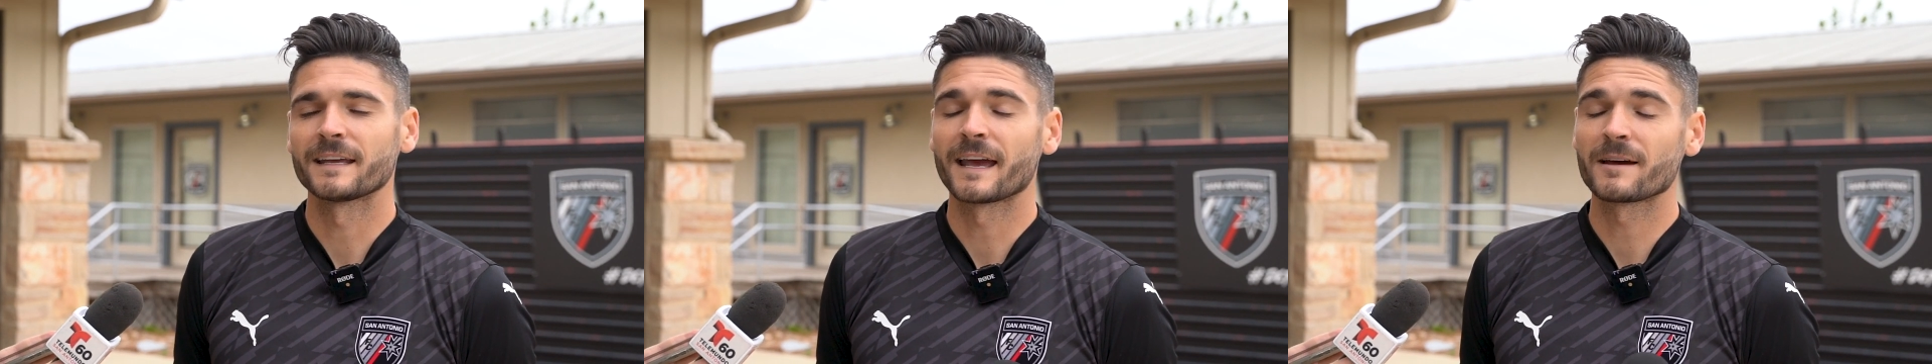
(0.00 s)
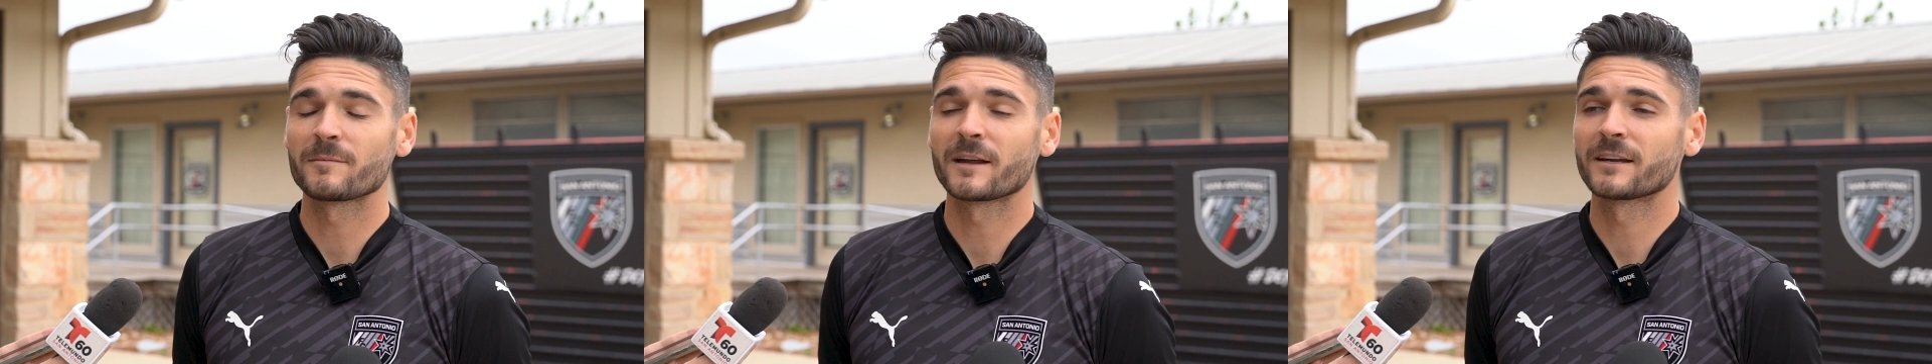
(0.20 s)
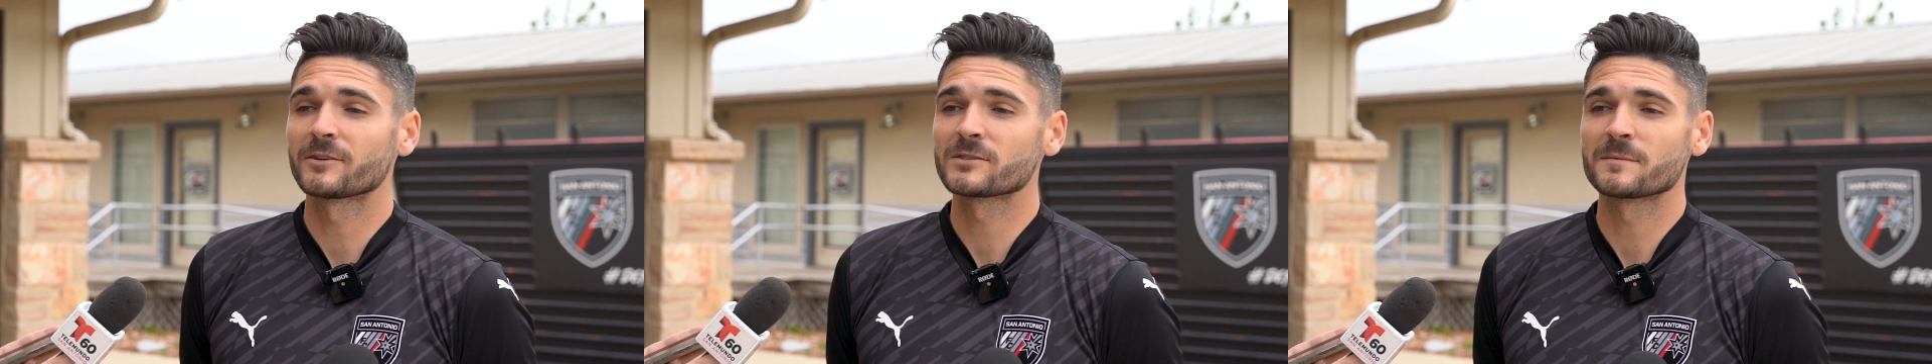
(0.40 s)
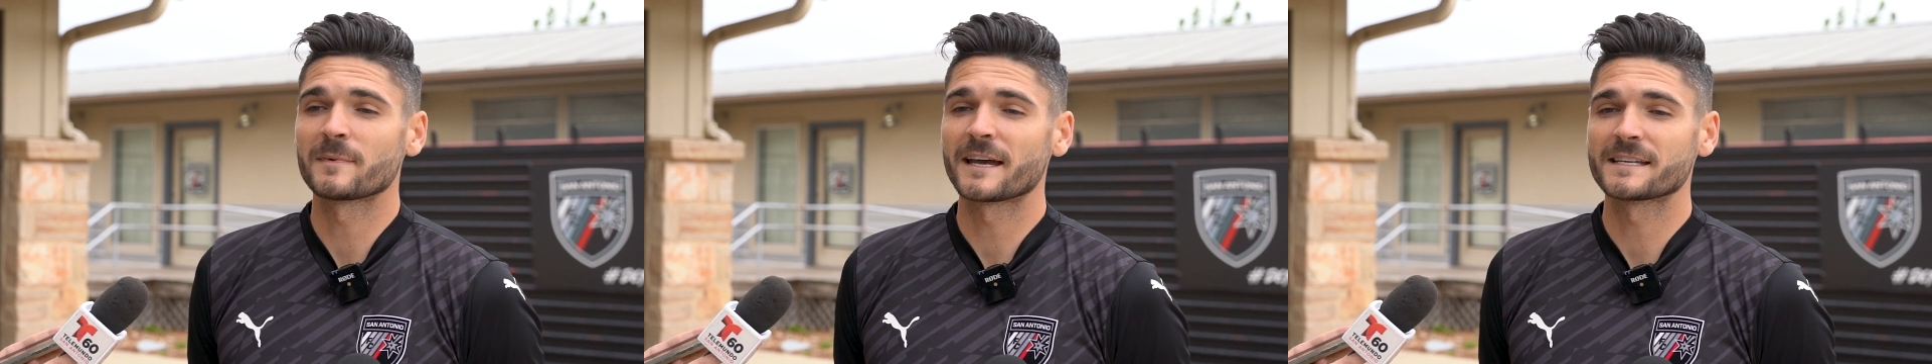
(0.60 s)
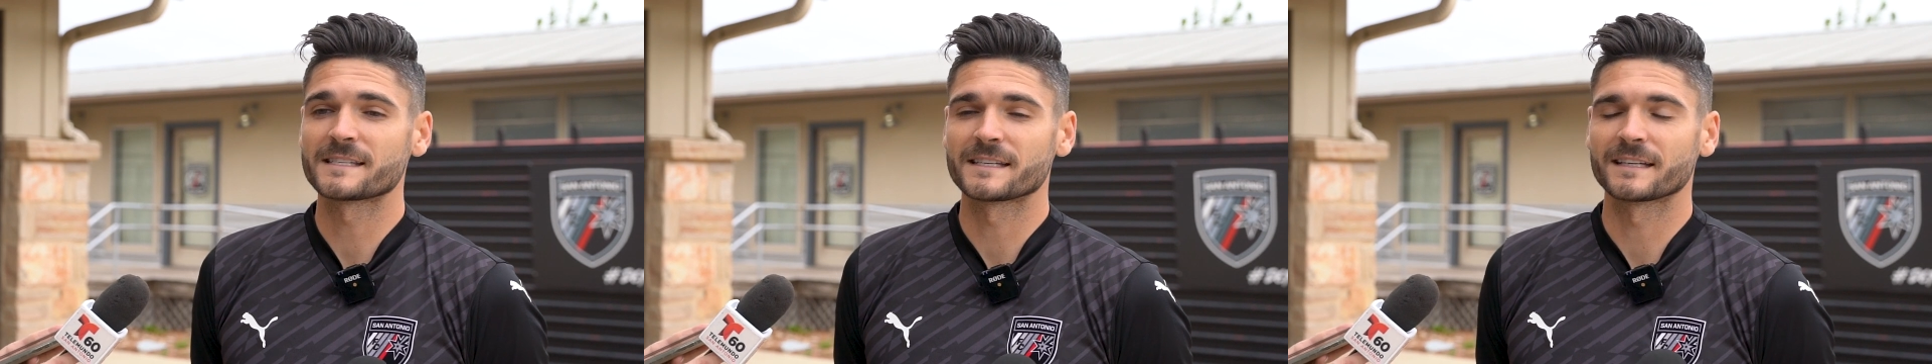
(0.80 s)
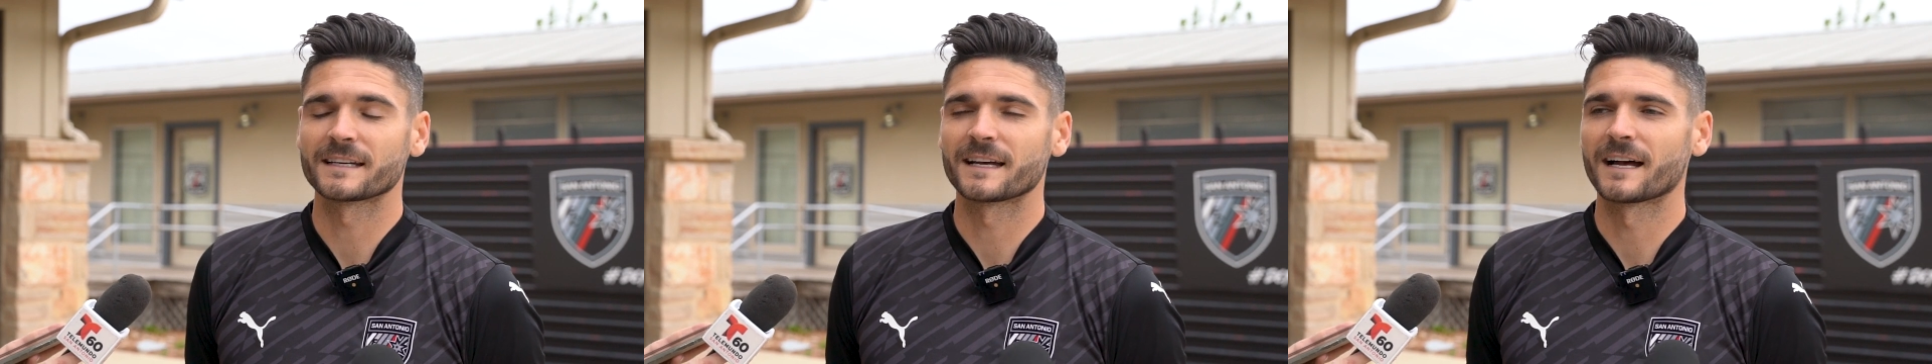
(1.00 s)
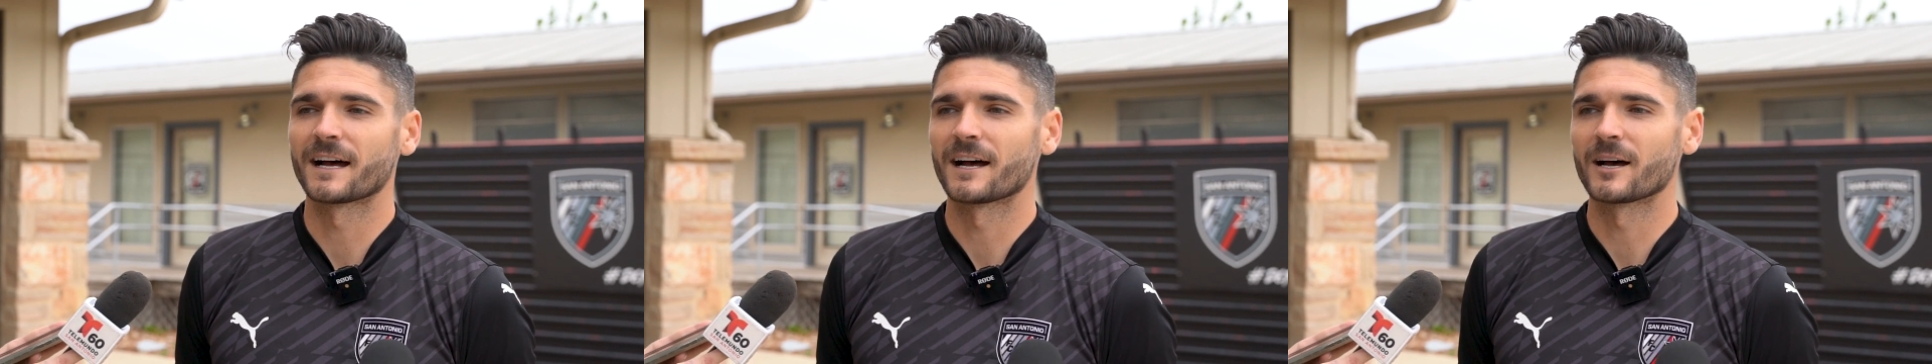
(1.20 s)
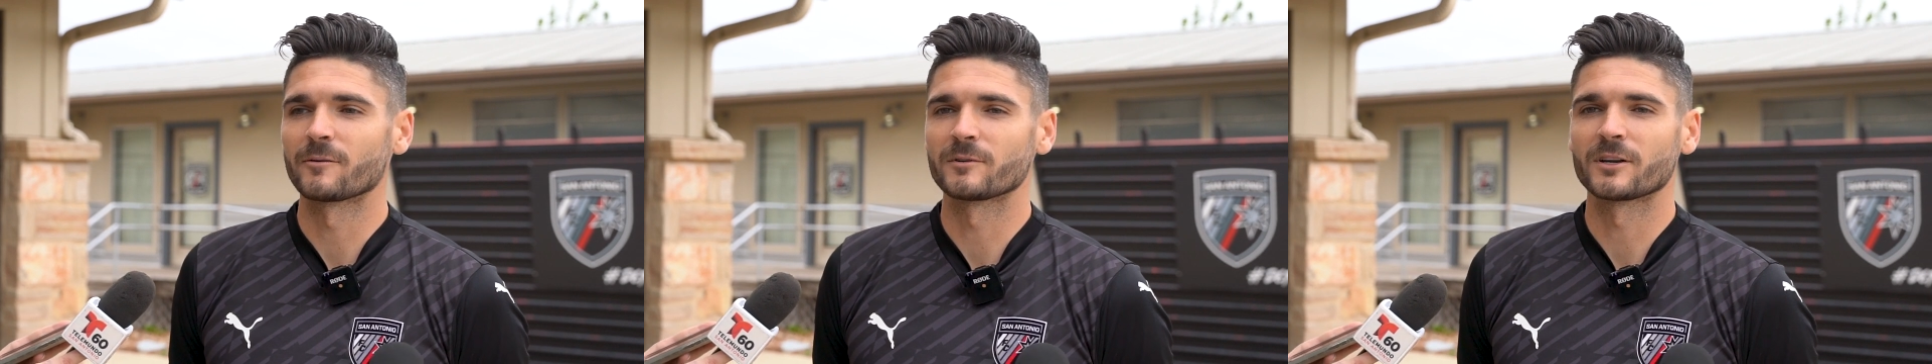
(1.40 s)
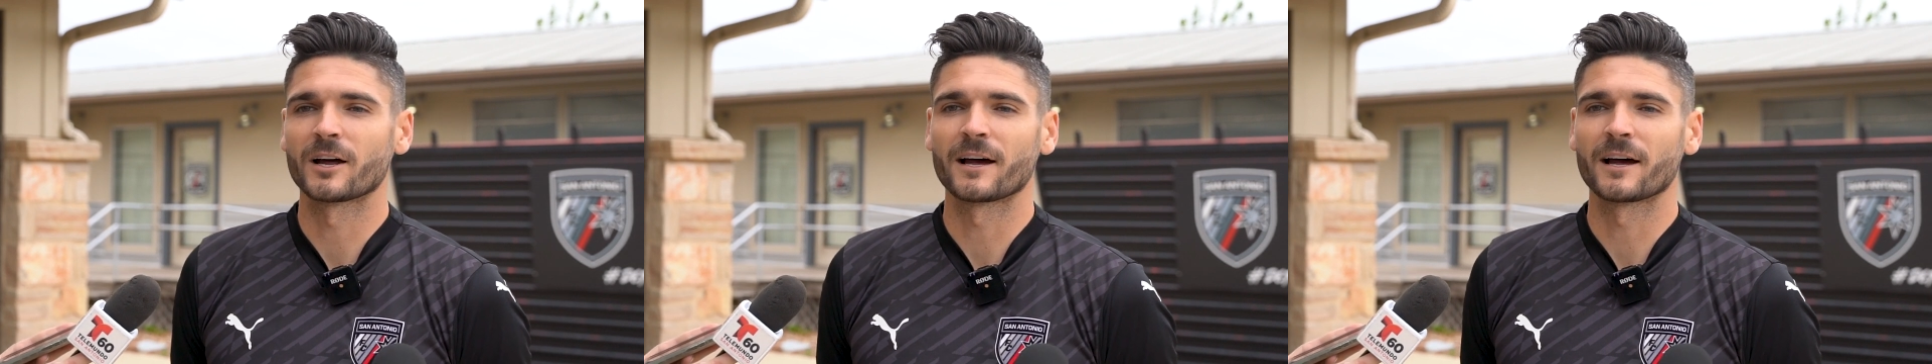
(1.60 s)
Yeah, man, it was amazing. You know,